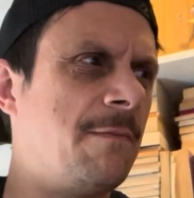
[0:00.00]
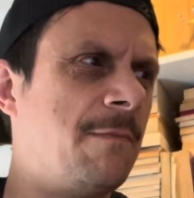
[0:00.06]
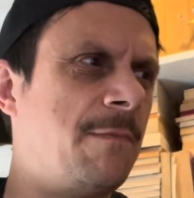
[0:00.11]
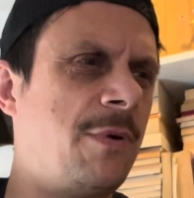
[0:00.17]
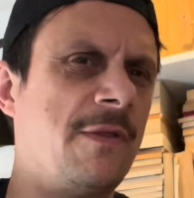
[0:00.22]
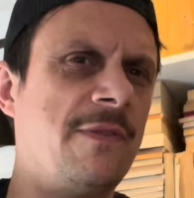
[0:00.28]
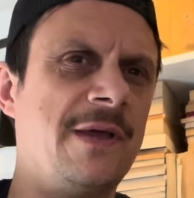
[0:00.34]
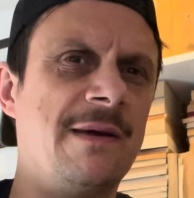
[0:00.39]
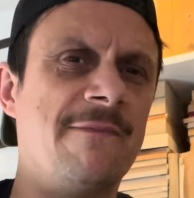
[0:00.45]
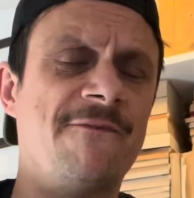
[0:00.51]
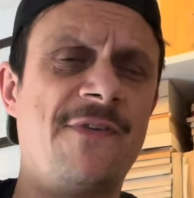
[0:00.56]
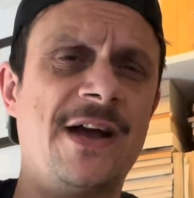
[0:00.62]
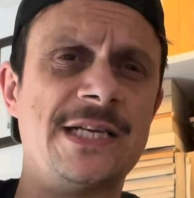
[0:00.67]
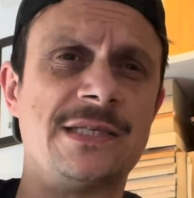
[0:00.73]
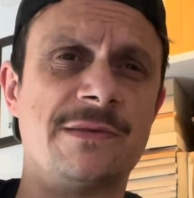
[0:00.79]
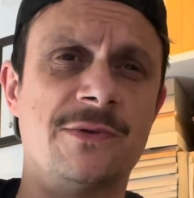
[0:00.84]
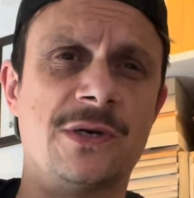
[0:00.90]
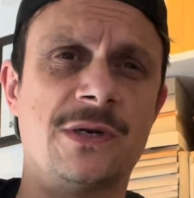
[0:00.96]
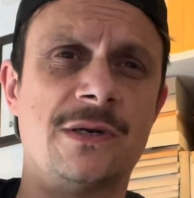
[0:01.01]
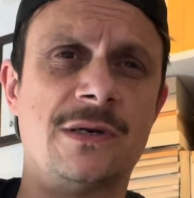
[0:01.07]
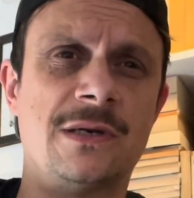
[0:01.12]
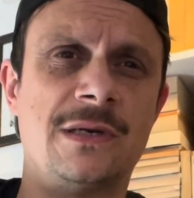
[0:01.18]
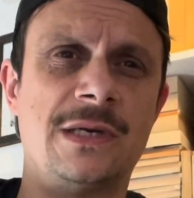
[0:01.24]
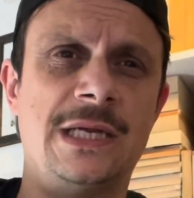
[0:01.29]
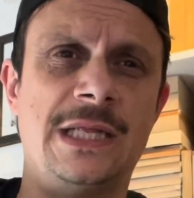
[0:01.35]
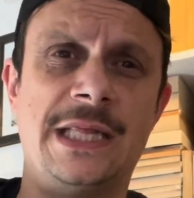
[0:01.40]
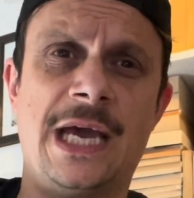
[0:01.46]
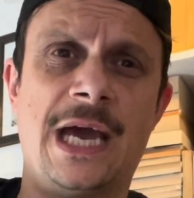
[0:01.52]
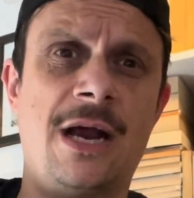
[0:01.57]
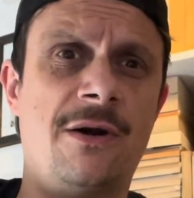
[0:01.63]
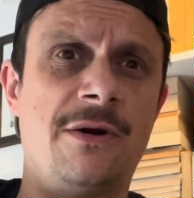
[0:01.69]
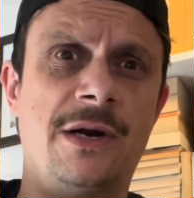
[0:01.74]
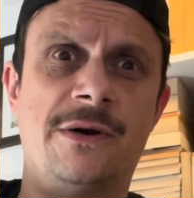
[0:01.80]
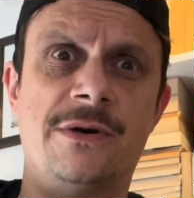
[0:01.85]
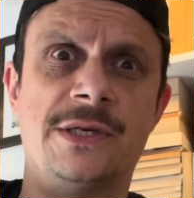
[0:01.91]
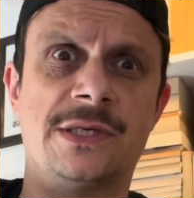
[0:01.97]
but the investment in the
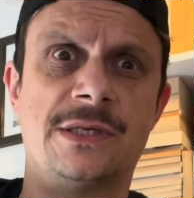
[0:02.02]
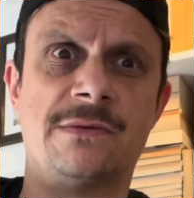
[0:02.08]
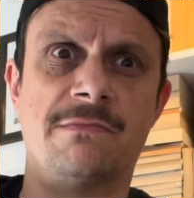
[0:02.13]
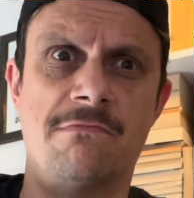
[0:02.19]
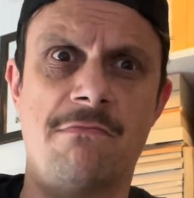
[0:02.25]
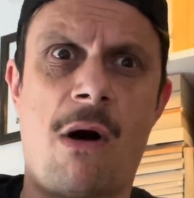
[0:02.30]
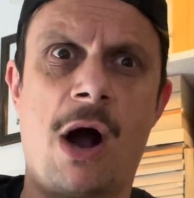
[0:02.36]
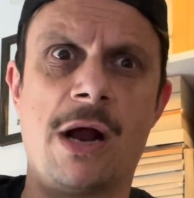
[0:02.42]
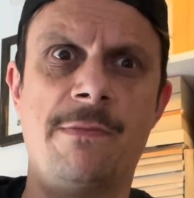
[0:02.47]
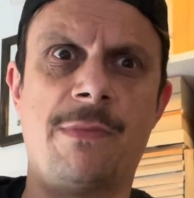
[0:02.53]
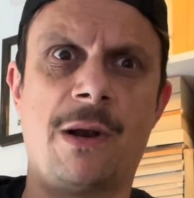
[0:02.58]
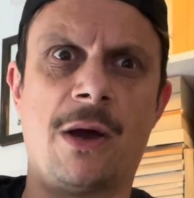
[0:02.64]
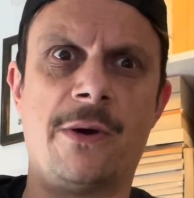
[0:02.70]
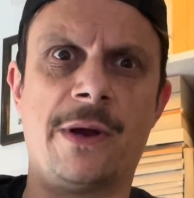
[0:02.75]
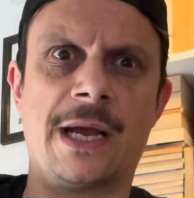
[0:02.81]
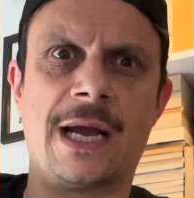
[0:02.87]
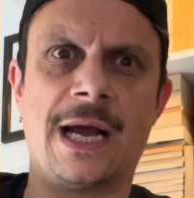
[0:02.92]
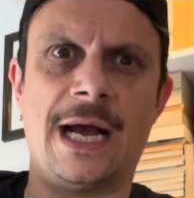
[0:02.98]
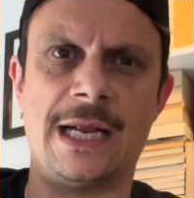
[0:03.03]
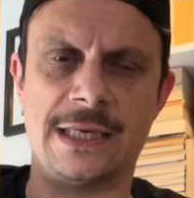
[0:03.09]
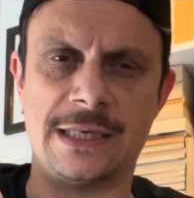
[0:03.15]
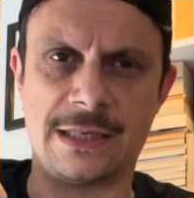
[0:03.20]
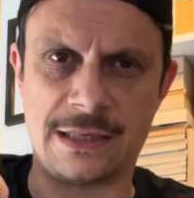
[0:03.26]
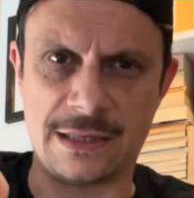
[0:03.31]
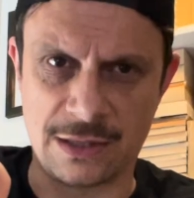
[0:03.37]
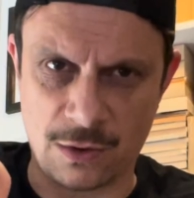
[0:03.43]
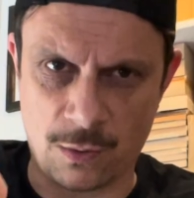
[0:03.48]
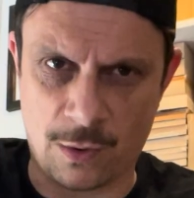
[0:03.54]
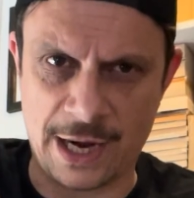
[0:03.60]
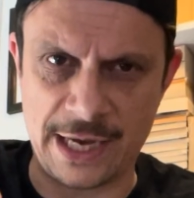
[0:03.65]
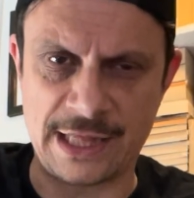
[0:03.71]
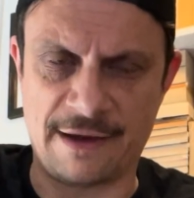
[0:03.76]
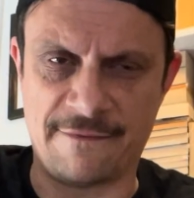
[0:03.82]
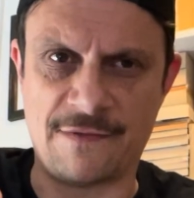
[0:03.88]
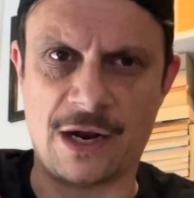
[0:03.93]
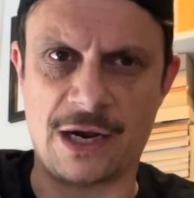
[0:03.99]
area is mind-blowing, and the way
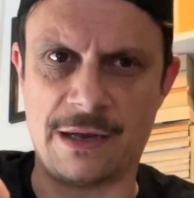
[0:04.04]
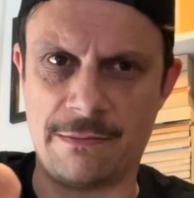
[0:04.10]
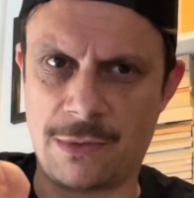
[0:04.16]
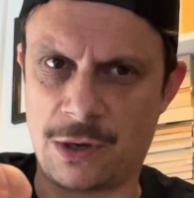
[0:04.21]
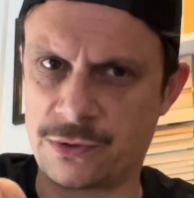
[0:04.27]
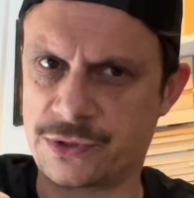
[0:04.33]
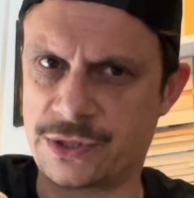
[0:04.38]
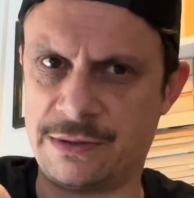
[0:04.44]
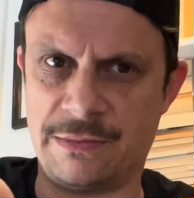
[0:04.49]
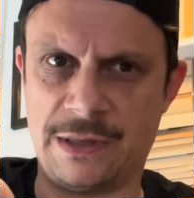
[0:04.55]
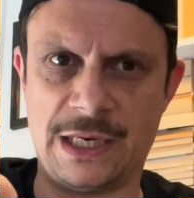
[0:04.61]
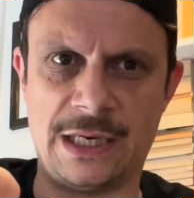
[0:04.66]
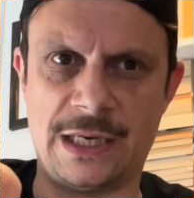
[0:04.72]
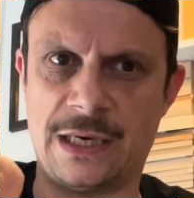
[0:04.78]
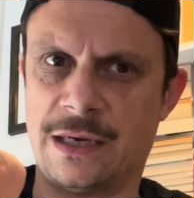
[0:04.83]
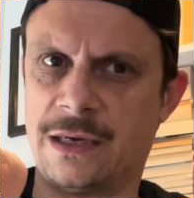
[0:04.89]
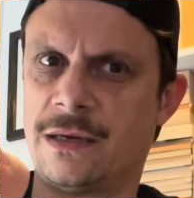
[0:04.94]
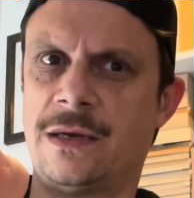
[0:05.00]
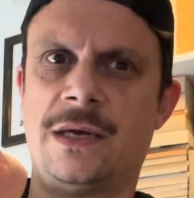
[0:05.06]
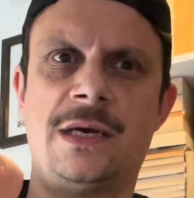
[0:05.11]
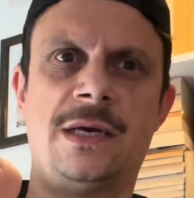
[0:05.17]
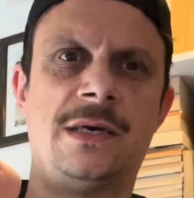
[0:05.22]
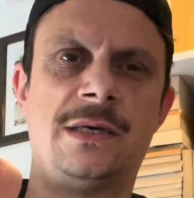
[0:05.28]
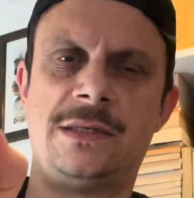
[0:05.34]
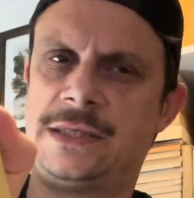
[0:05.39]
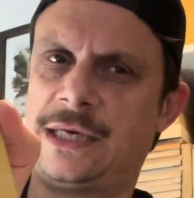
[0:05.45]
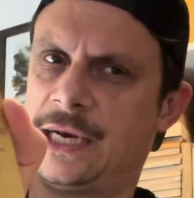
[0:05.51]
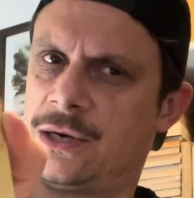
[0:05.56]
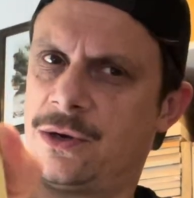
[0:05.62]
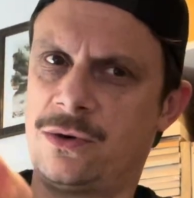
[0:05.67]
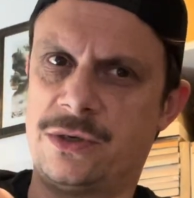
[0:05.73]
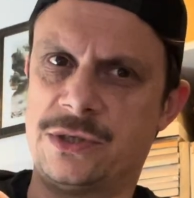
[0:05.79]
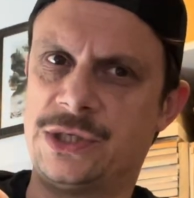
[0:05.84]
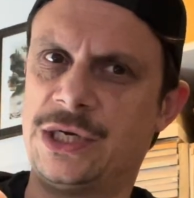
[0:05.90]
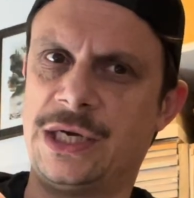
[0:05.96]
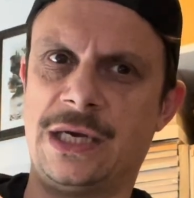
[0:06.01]
they've done it, multimedia,
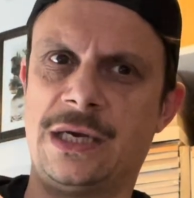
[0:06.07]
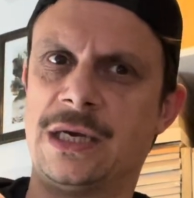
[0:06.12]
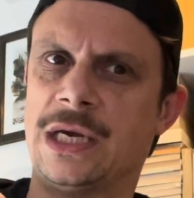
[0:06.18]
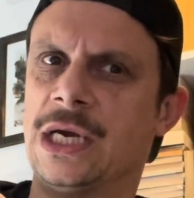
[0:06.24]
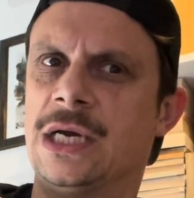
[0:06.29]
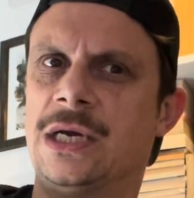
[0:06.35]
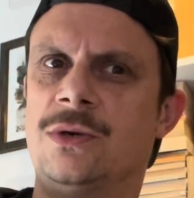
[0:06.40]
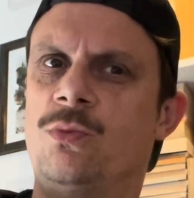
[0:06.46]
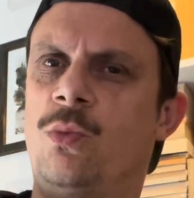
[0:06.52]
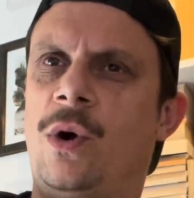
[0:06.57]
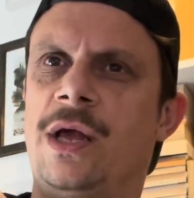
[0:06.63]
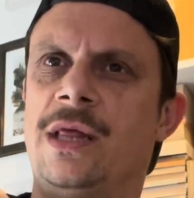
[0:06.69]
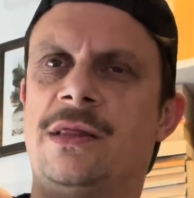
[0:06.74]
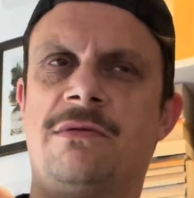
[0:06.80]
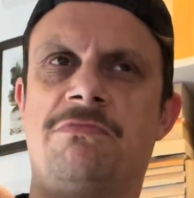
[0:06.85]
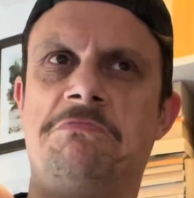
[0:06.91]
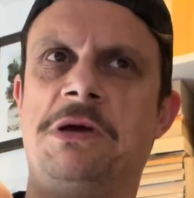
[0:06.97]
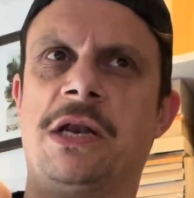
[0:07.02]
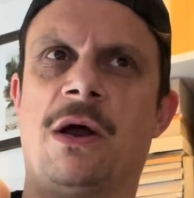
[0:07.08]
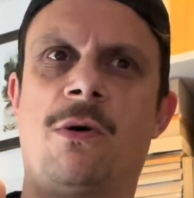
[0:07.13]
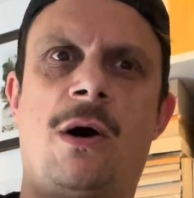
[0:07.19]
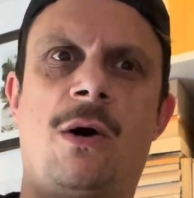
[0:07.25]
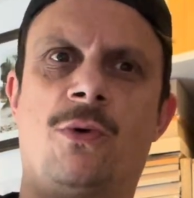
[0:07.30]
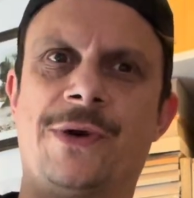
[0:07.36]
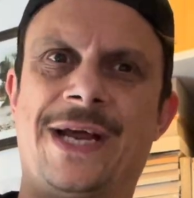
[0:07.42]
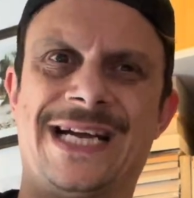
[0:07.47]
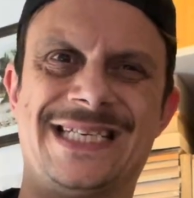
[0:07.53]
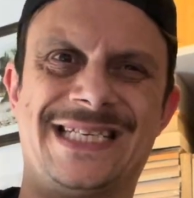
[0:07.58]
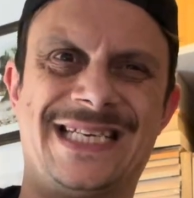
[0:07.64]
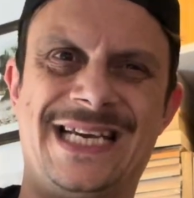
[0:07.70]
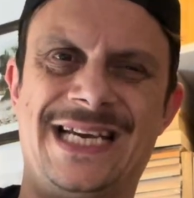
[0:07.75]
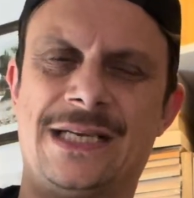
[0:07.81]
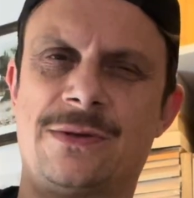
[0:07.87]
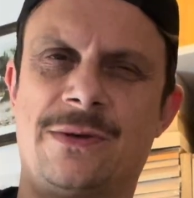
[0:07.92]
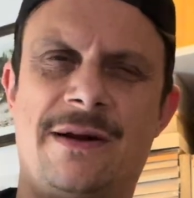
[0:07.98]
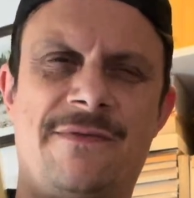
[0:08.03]
technology, with, you know, old
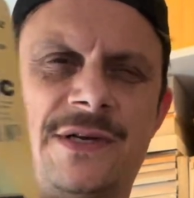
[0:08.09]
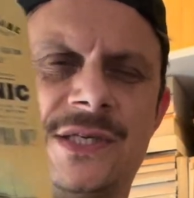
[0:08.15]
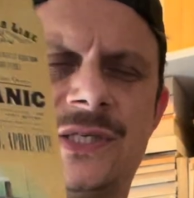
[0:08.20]
antiques, whatever, it's